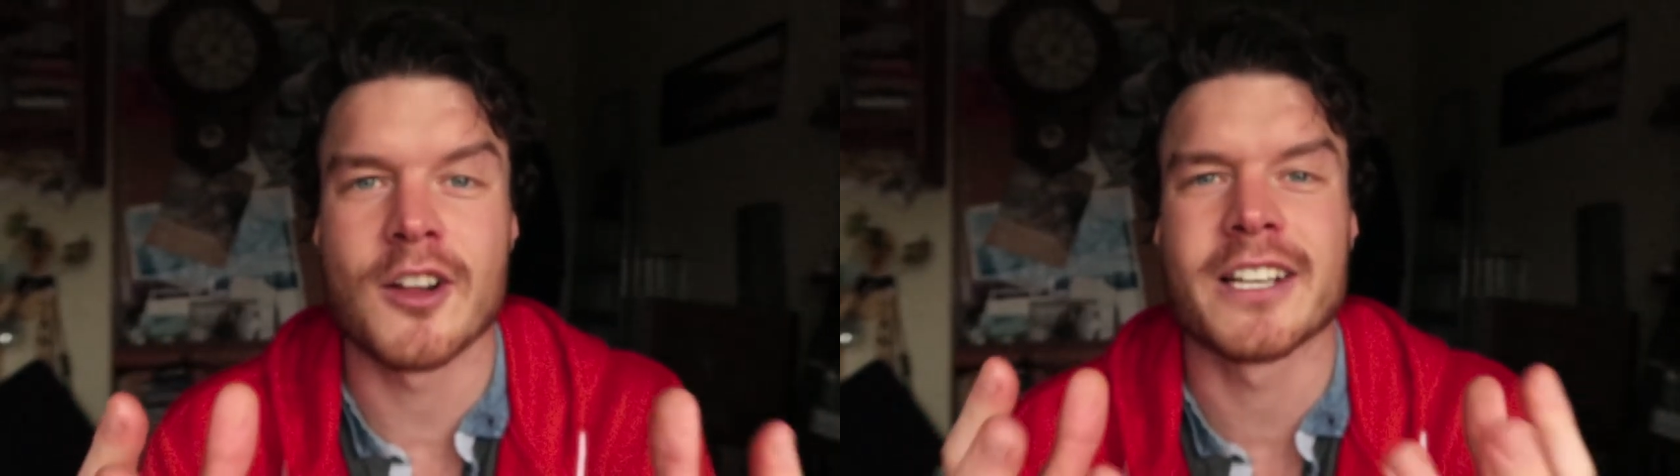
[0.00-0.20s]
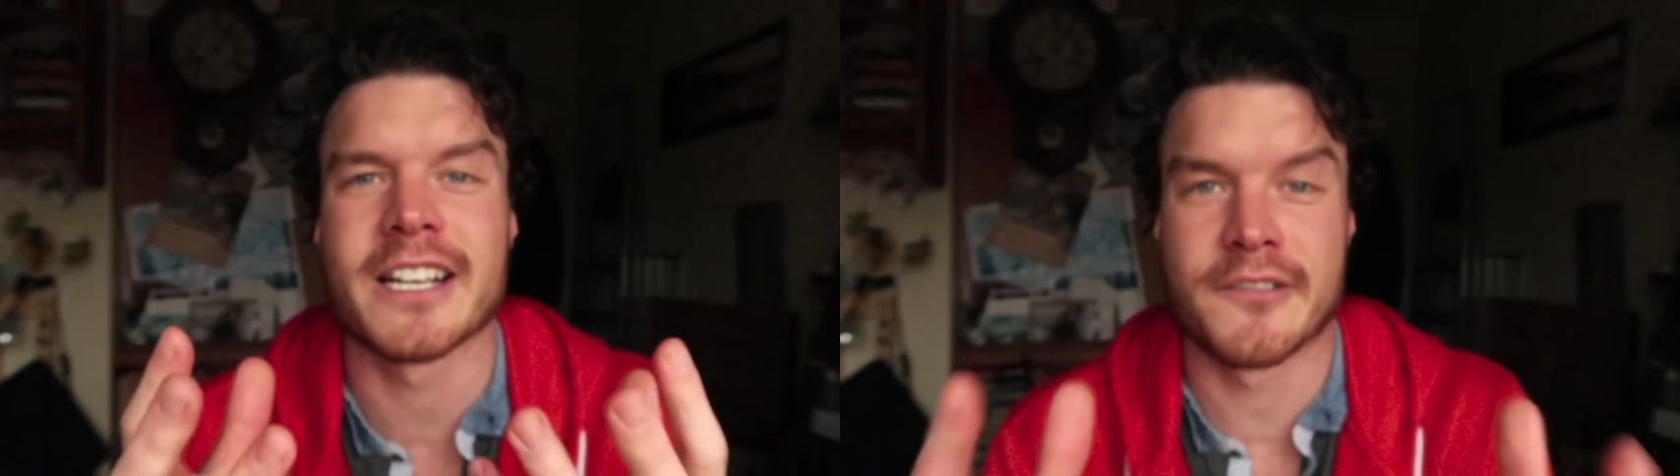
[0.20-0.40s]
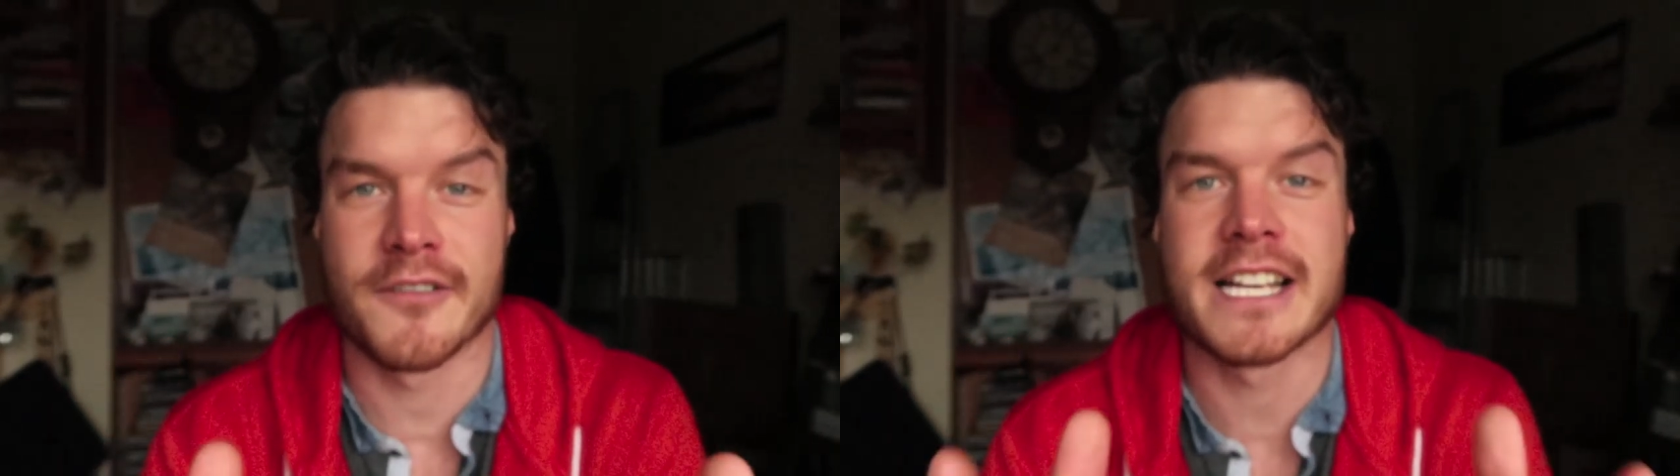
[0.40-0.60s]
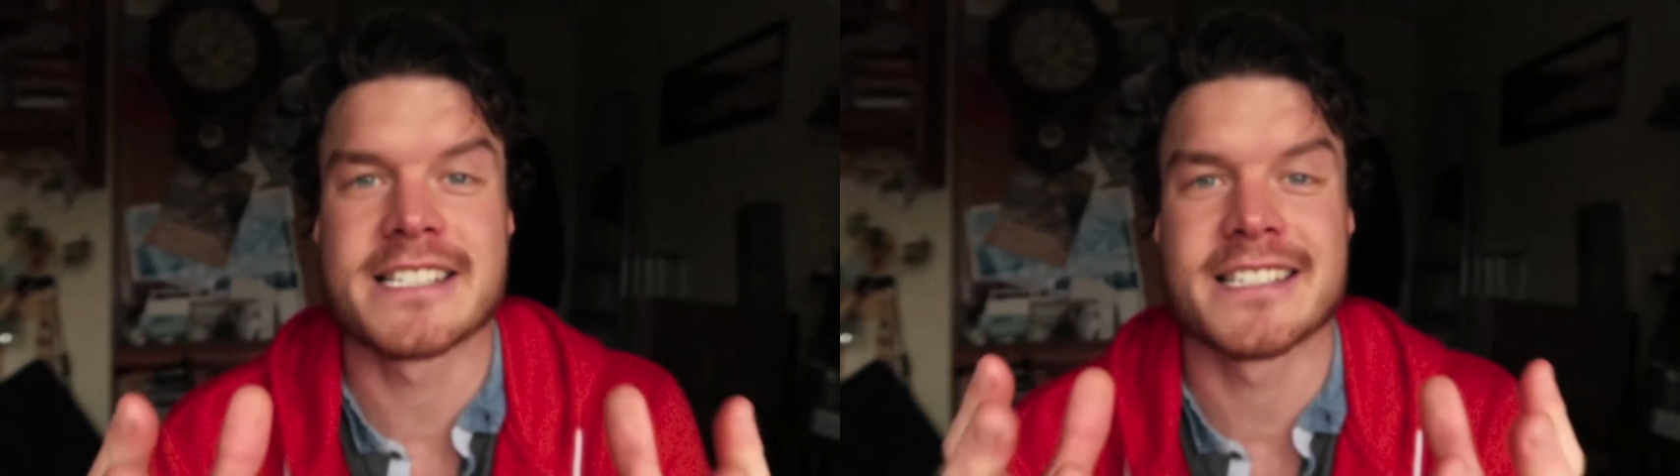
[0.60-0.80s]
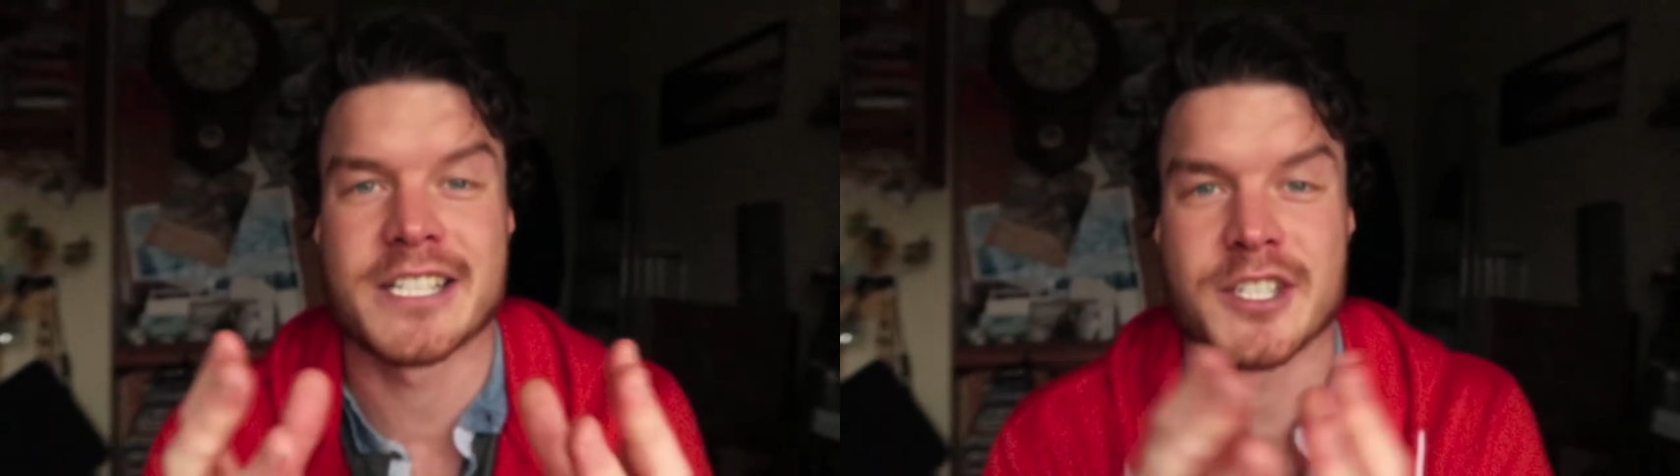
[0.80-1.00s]
all that
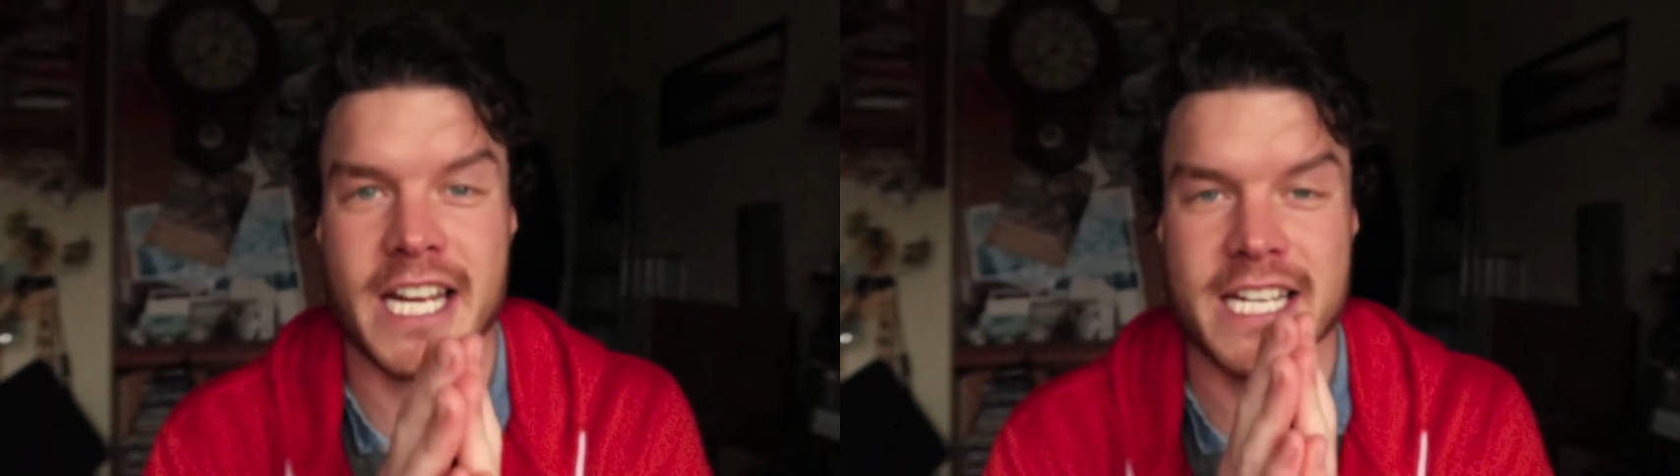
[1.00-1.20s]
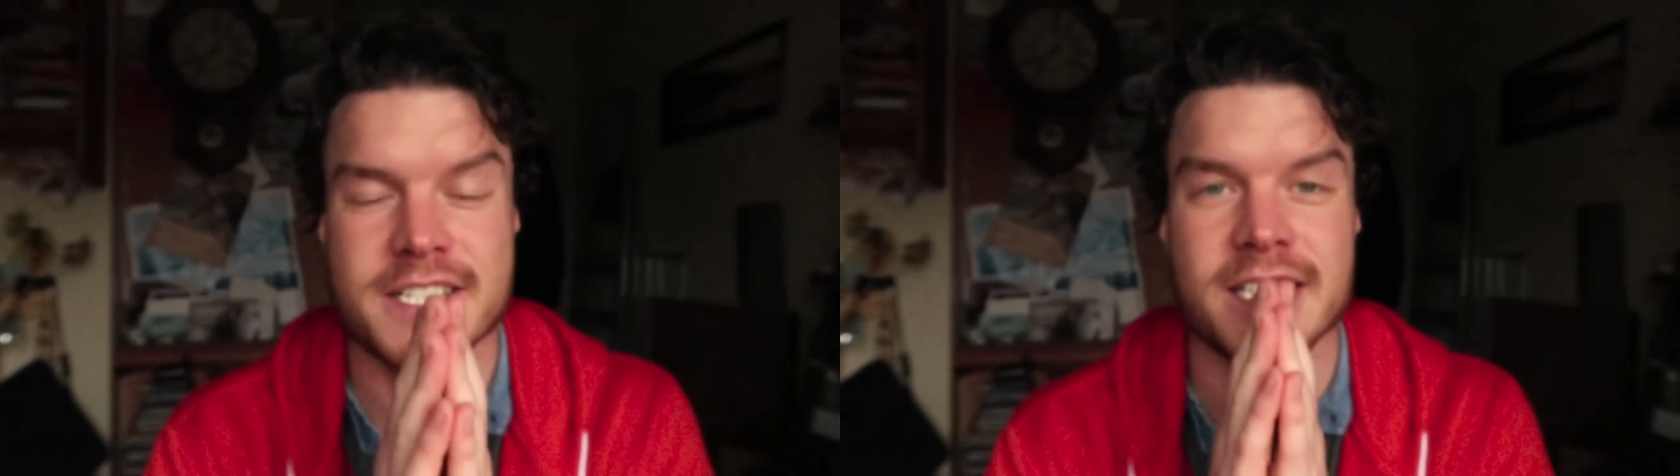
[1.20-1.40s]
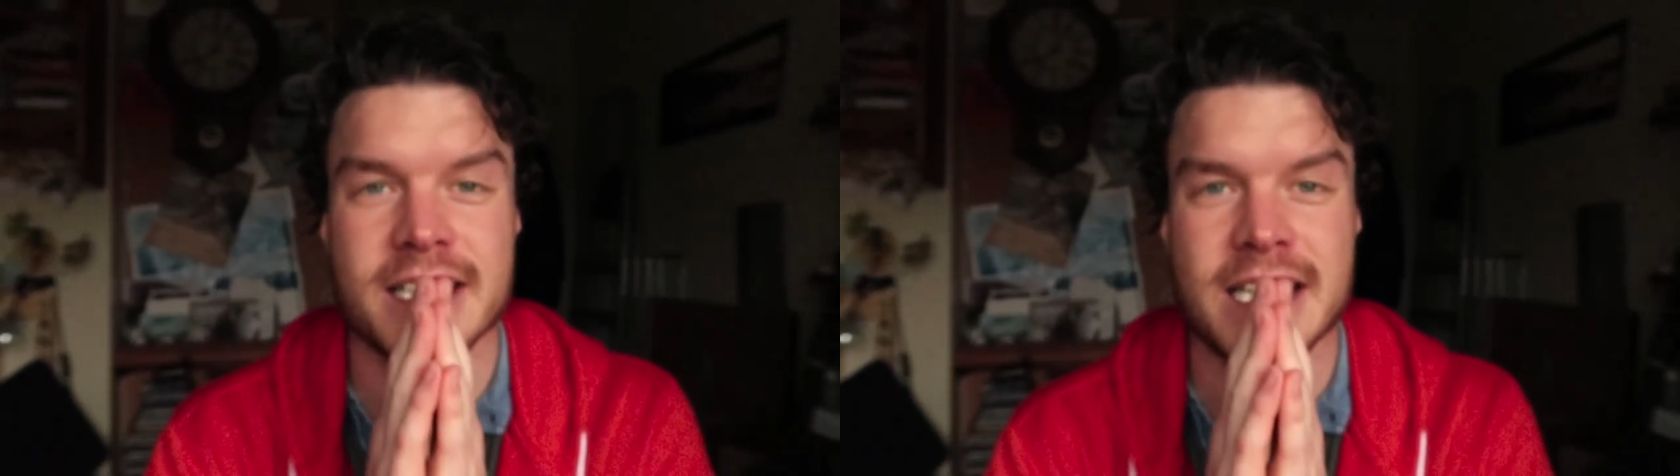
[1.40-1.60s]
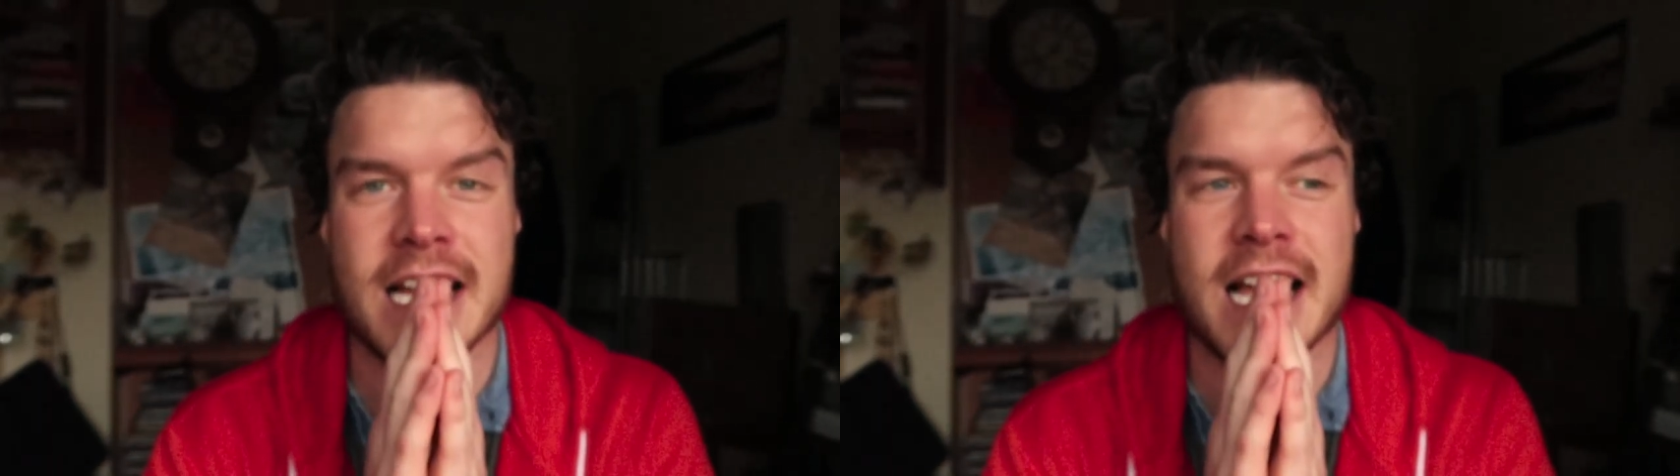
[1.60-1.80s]
advice and education,